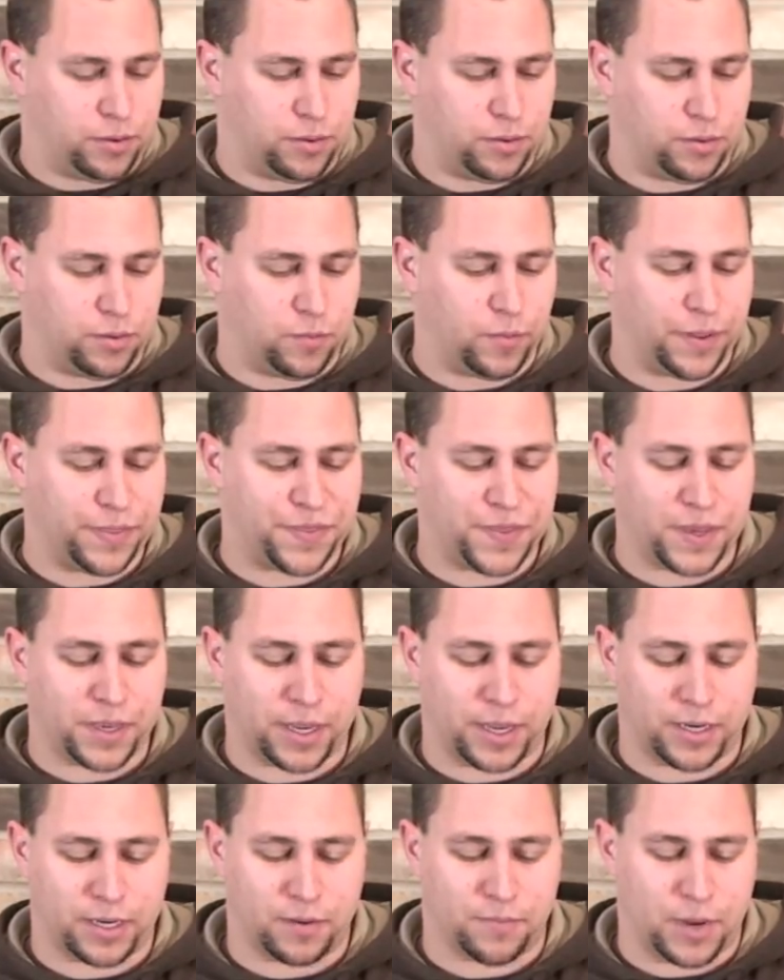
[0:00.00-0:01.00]
One thing
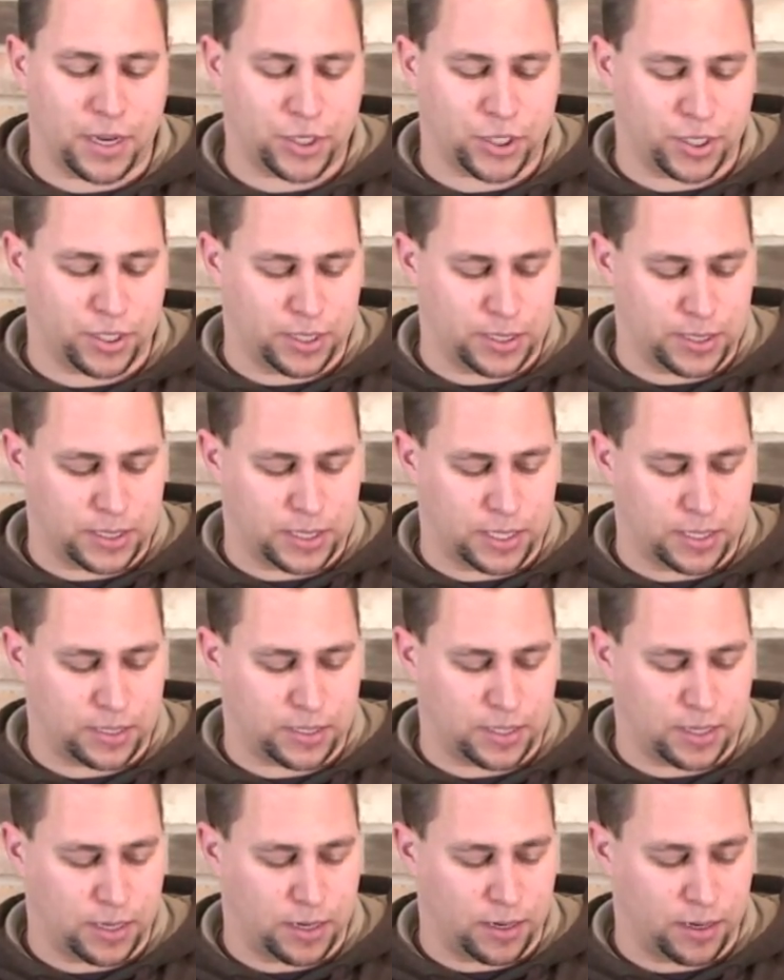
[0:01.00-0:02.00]
I did mention is that
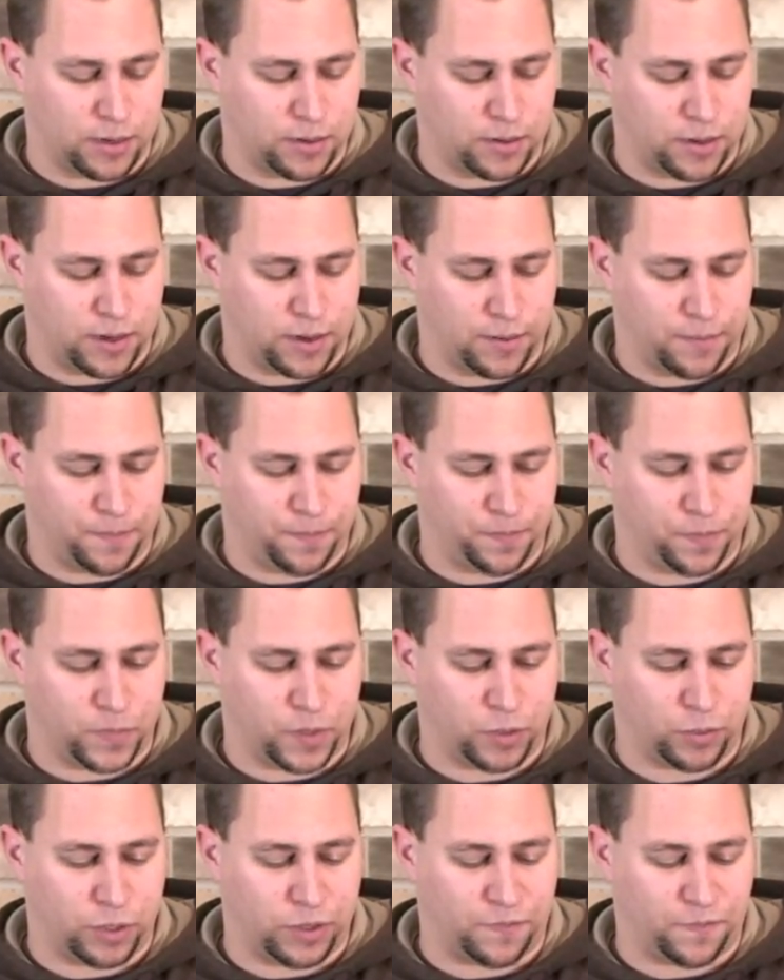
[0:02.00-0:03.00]

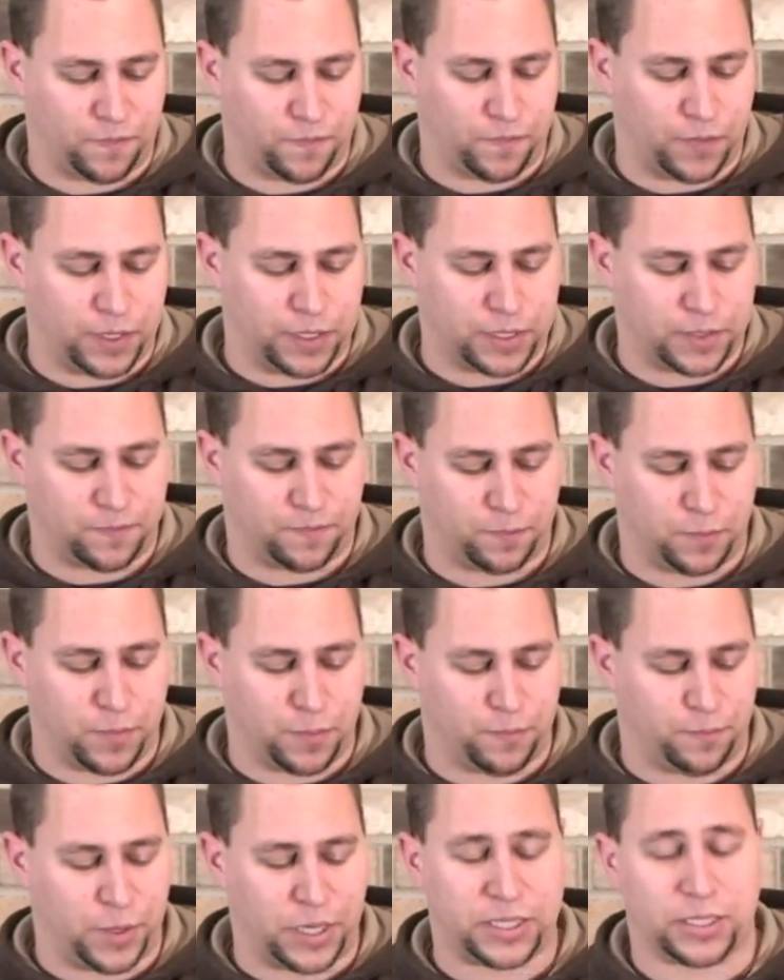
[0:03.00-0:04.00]
Griff is
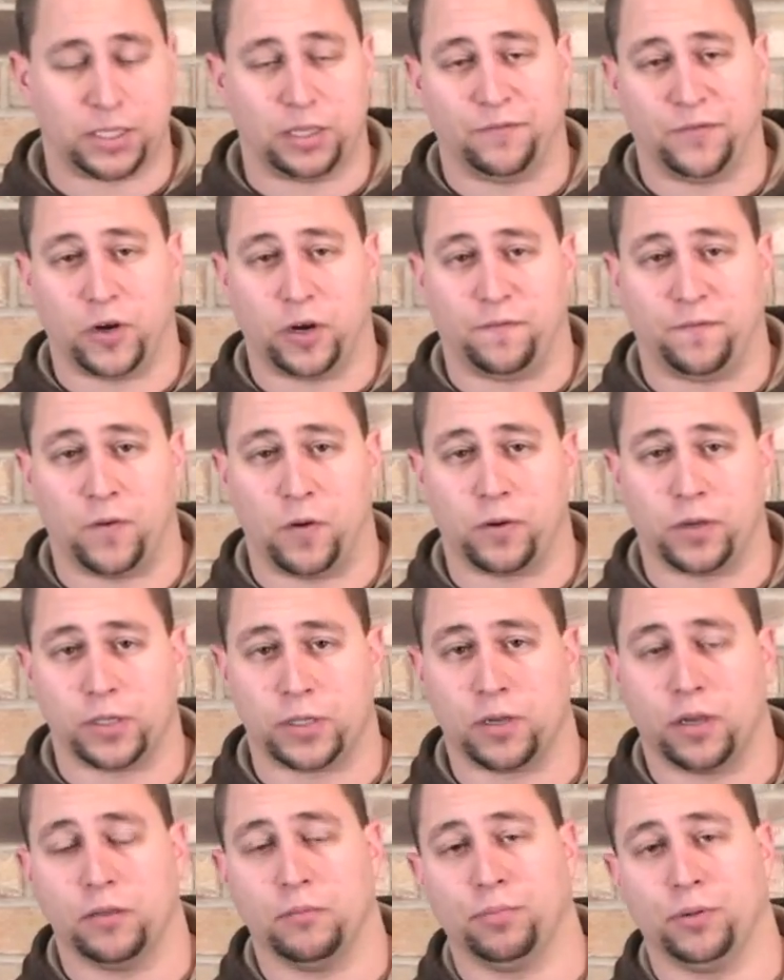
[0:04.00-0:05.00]
basically very
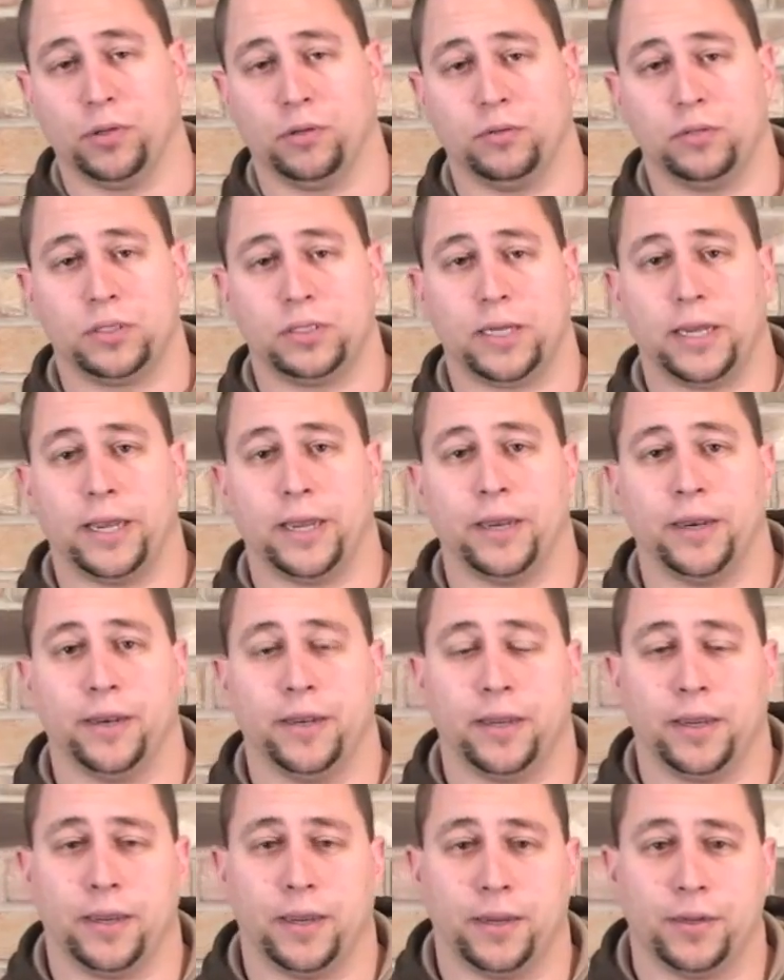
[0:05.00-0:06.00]
focused on the blues and
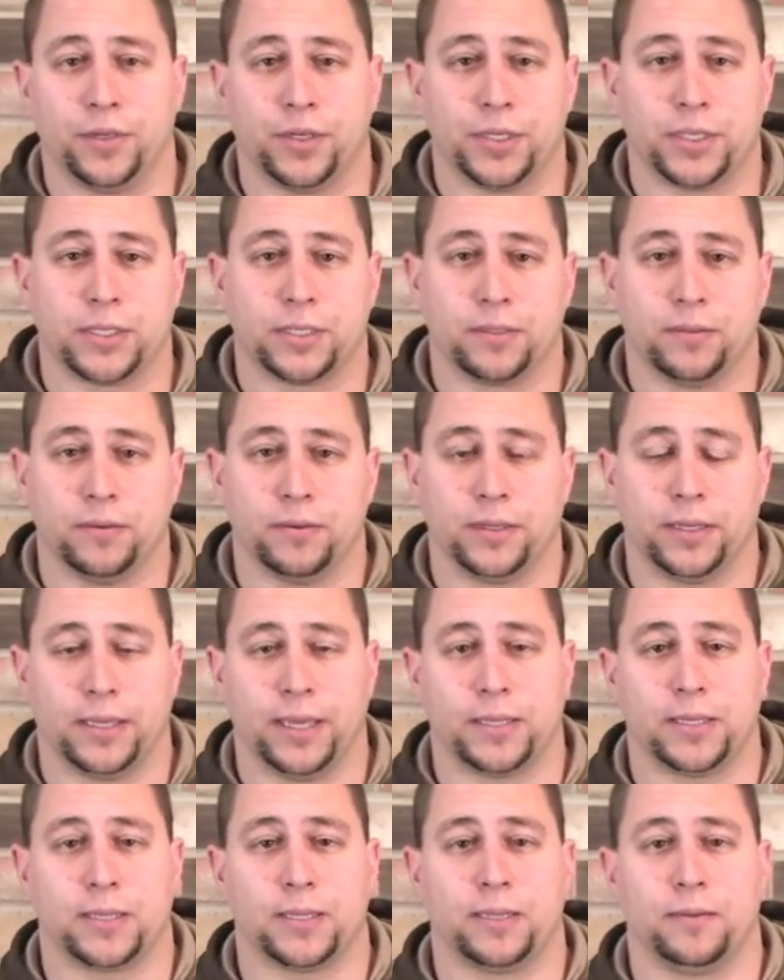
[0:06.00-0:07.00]
just
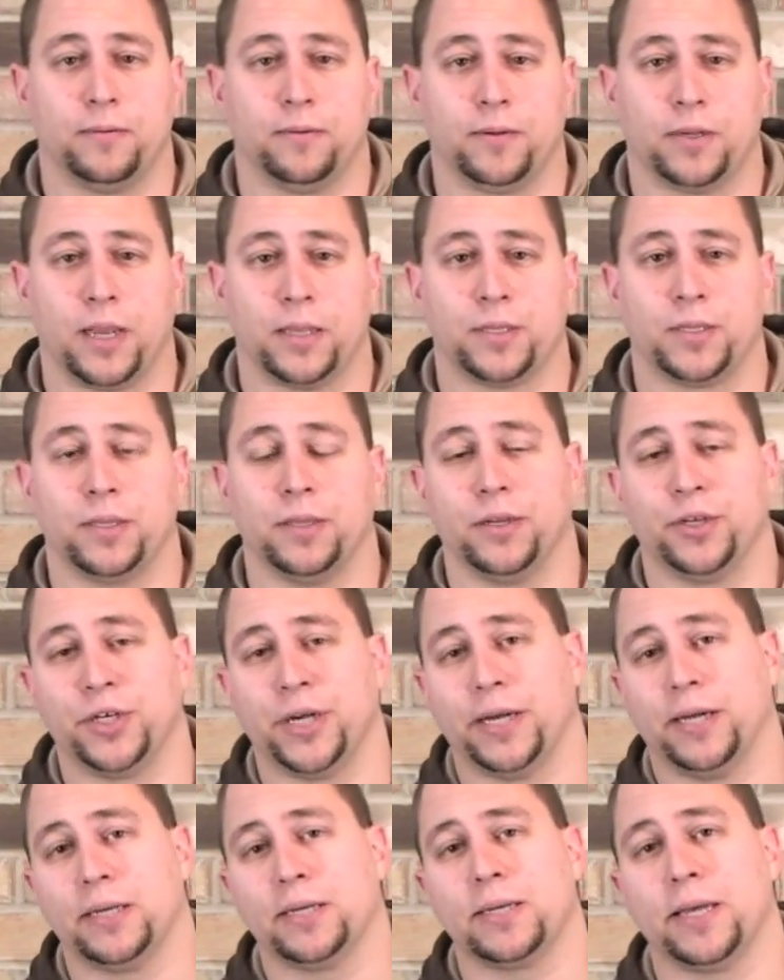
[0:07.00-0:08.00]
cuts to the
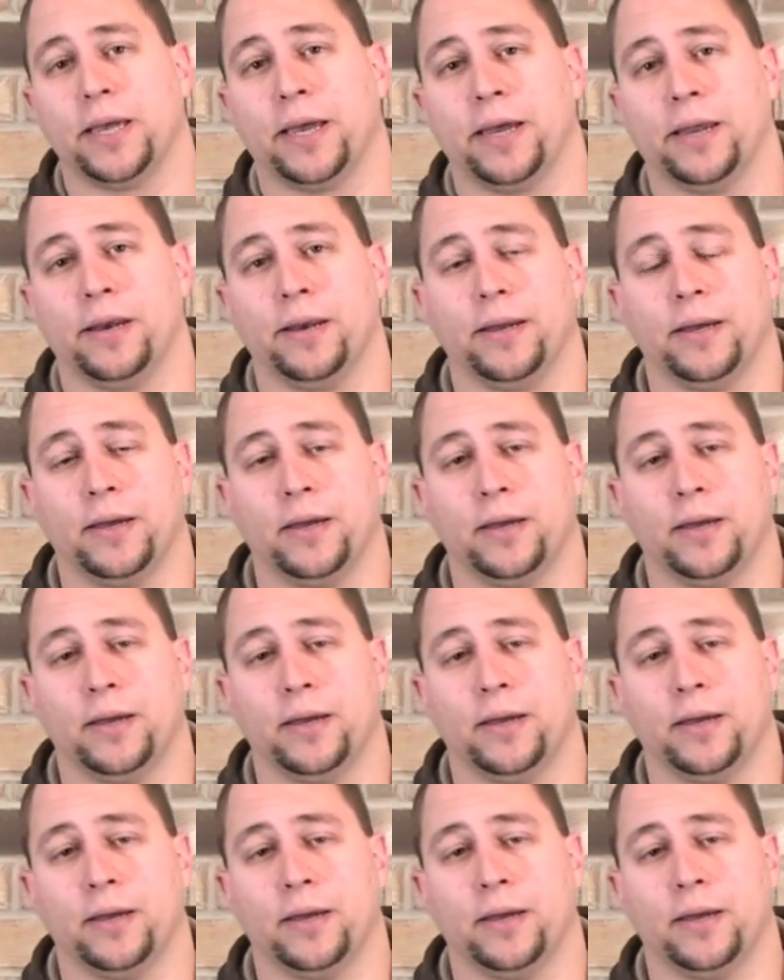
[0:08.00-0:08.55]
chase, and